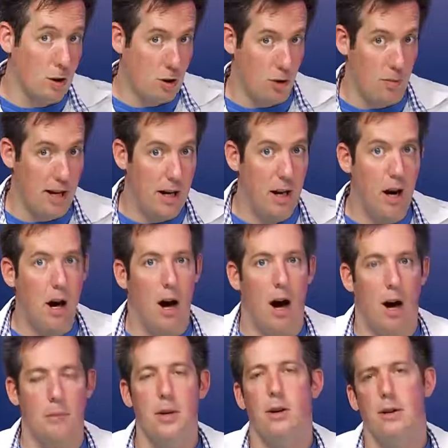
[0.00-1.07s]
Zoom It.
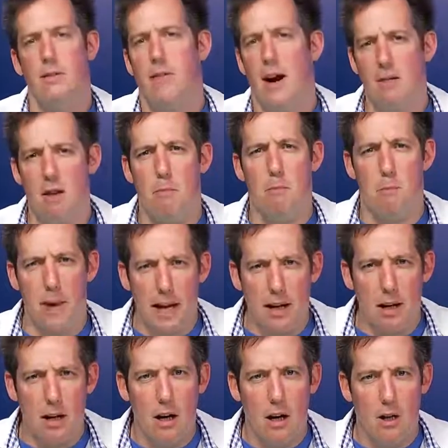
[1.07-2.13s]
You can fire up
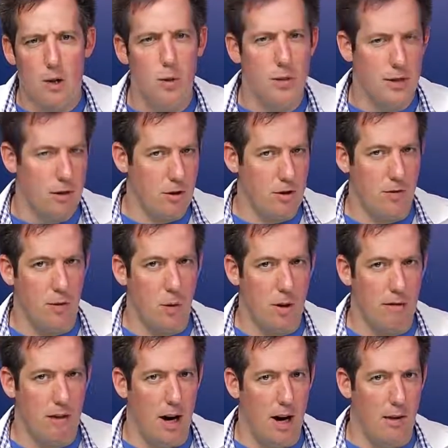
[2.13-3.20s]
Bing, do a search
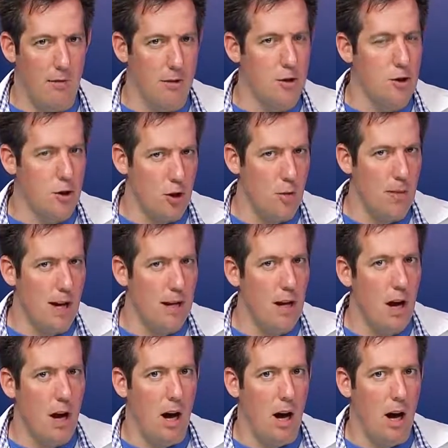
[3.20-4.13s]
for Zoom It,